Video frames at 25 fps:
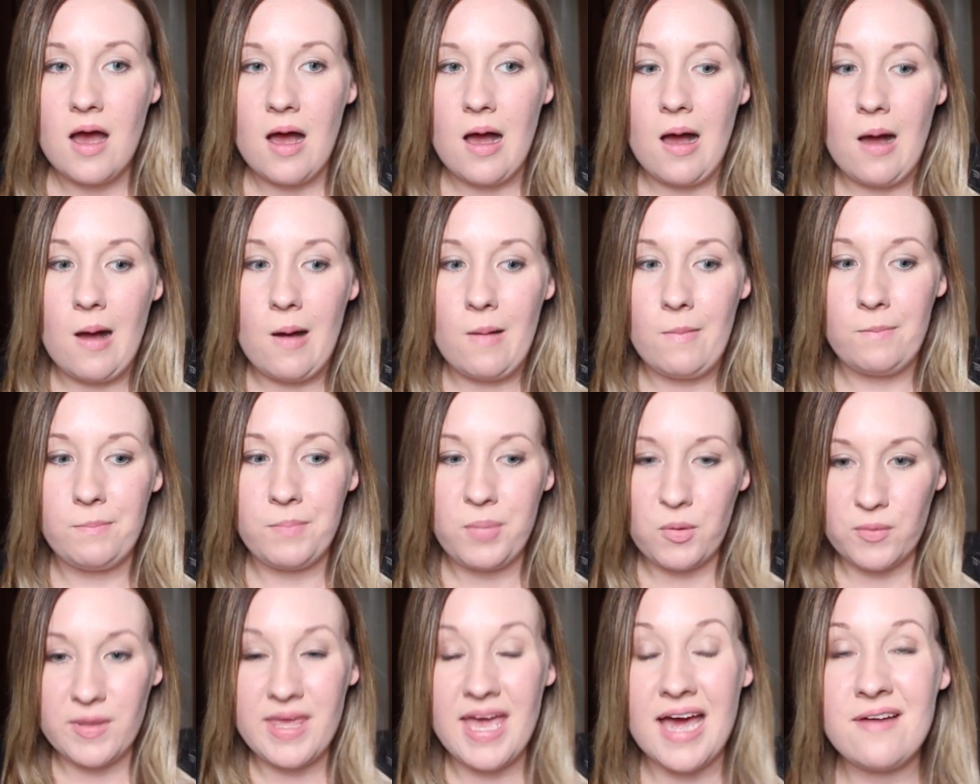
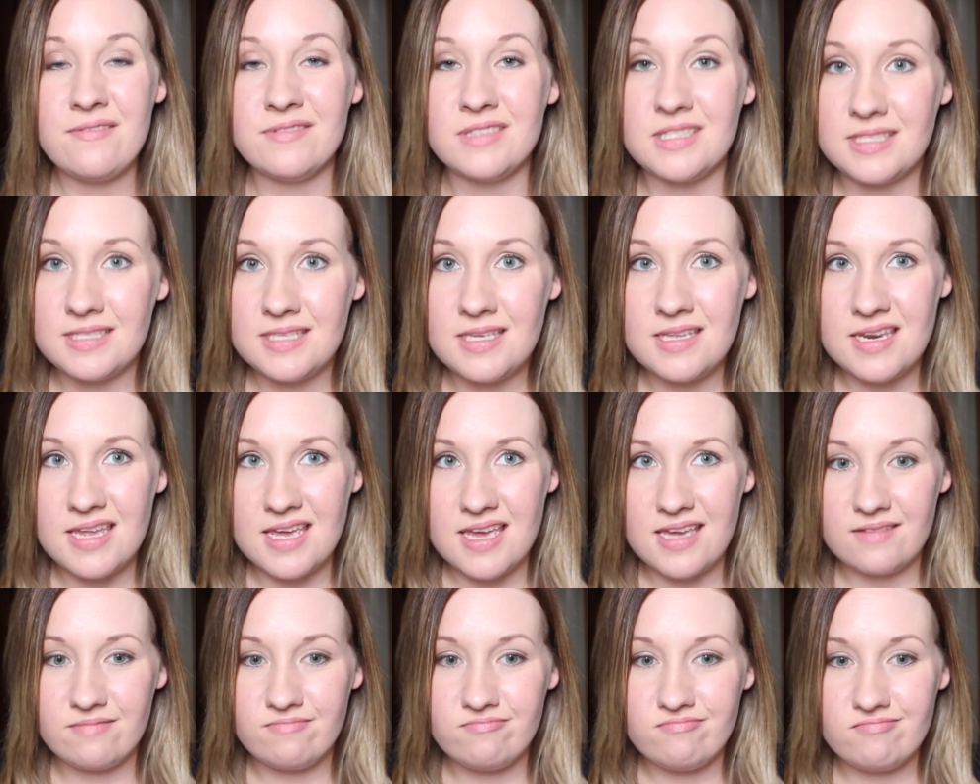But we haven't seen
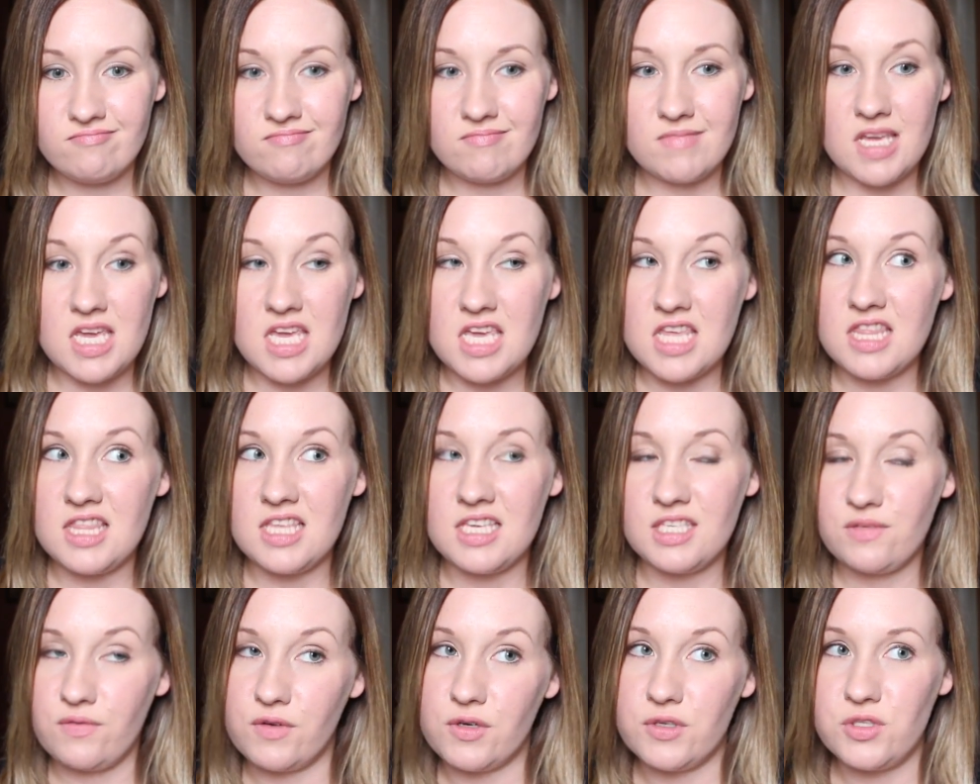it in
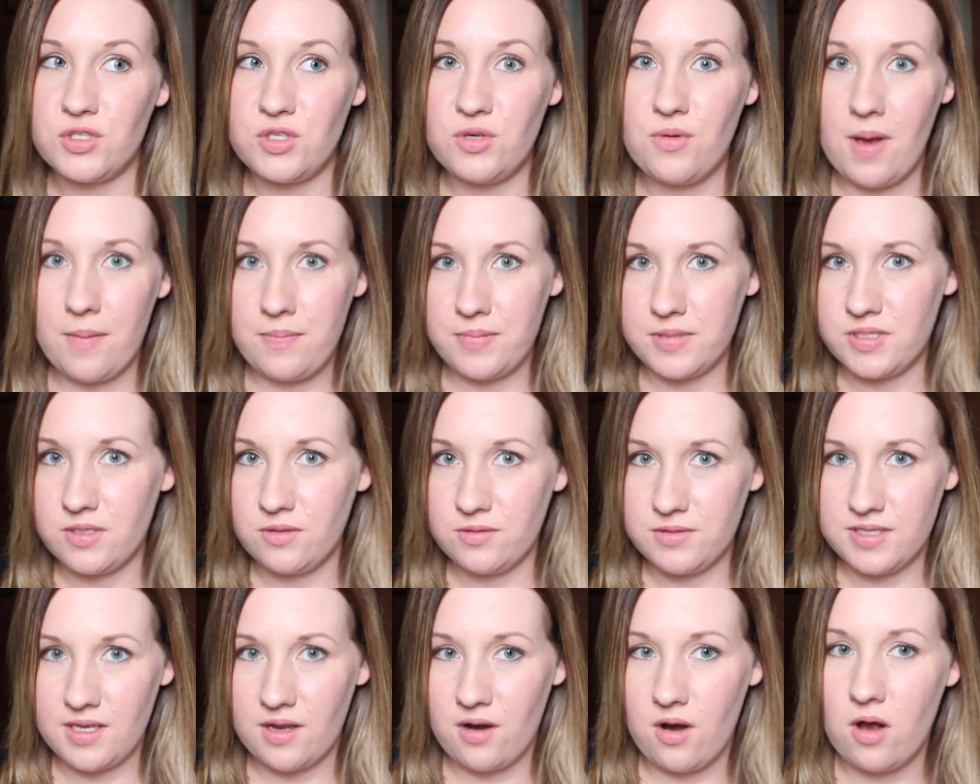these first 2
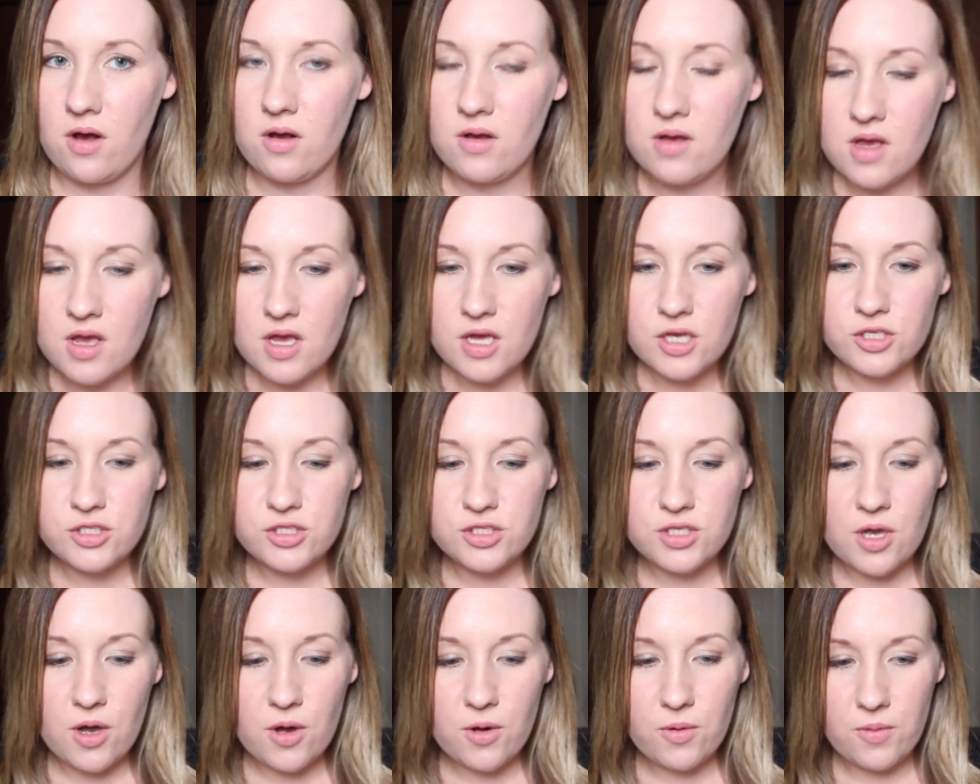episodes at all.
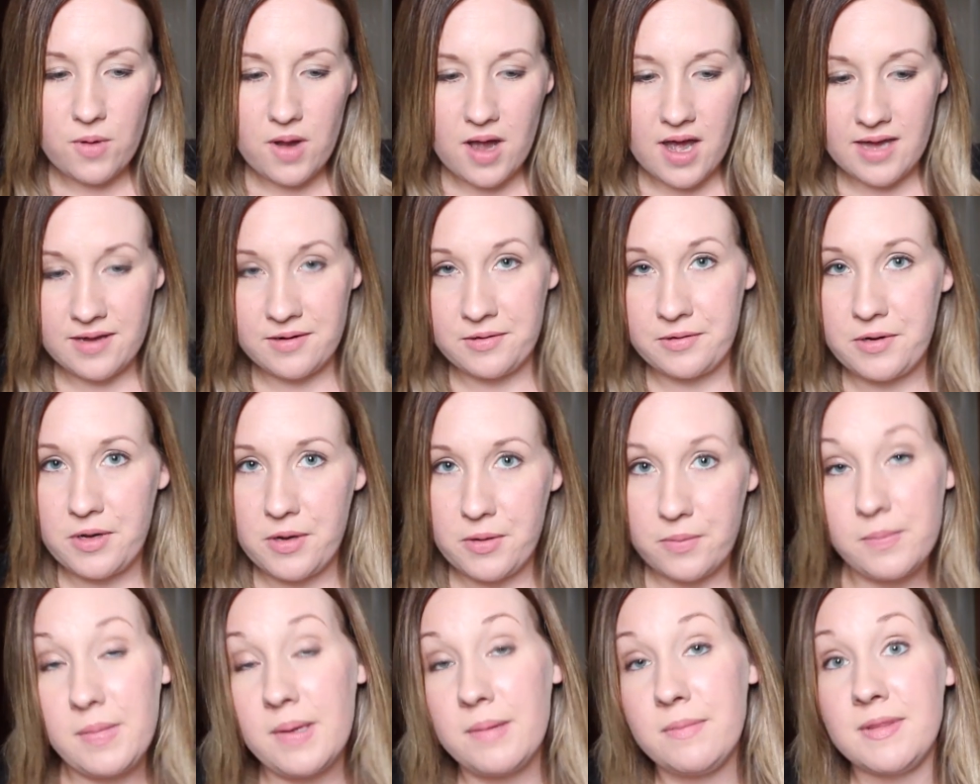So I don't
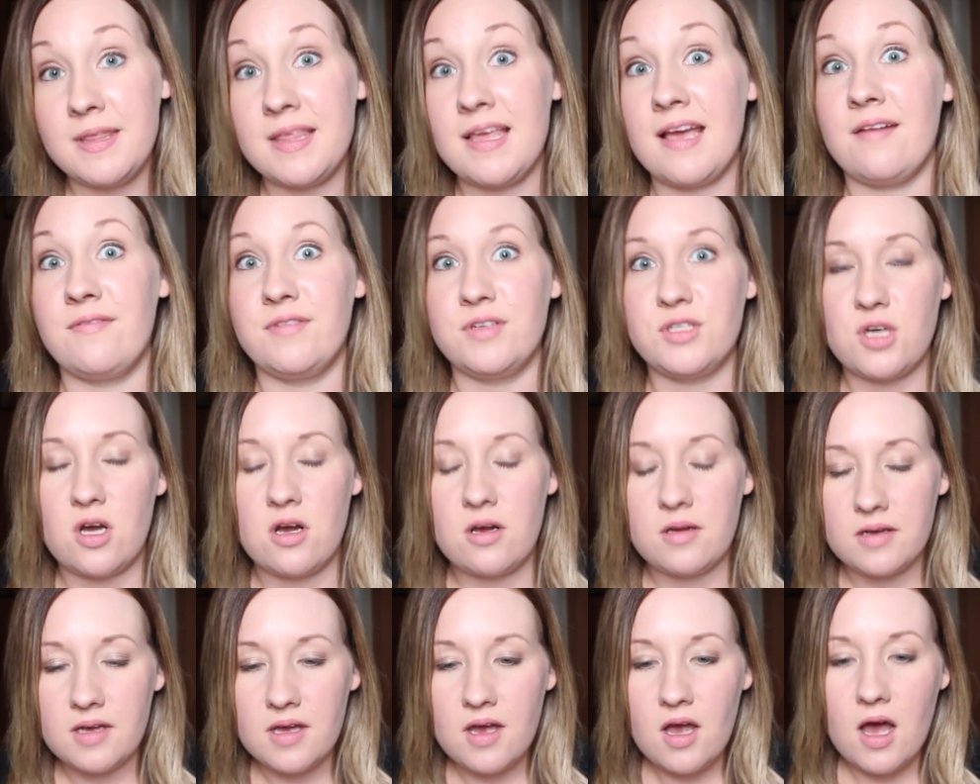know, maybe they have a
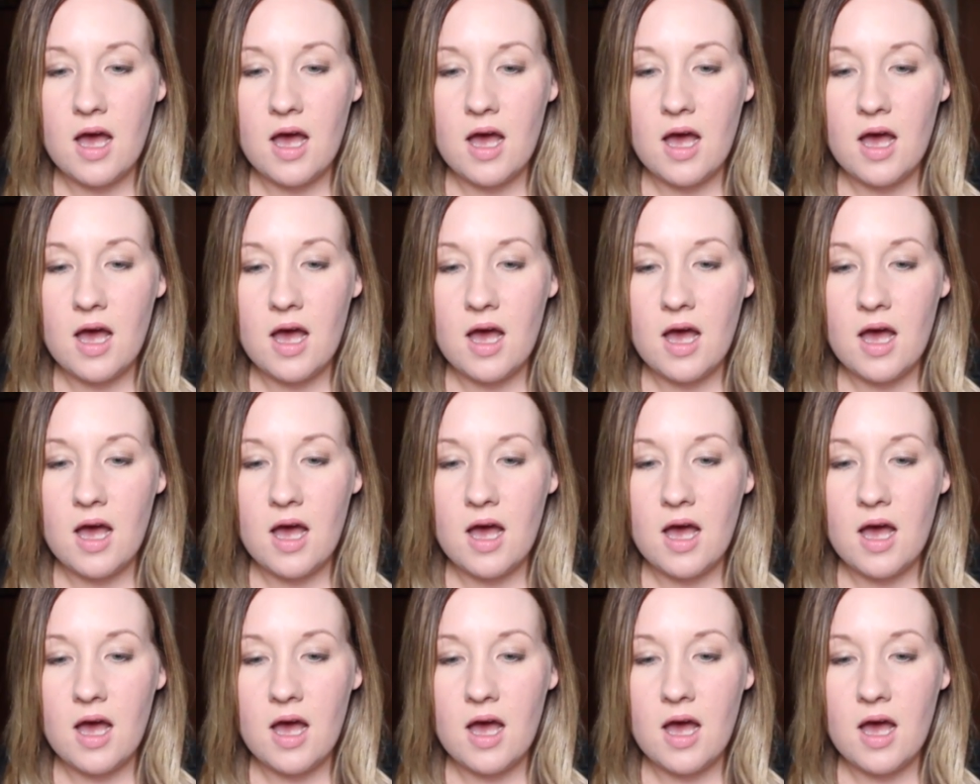dog.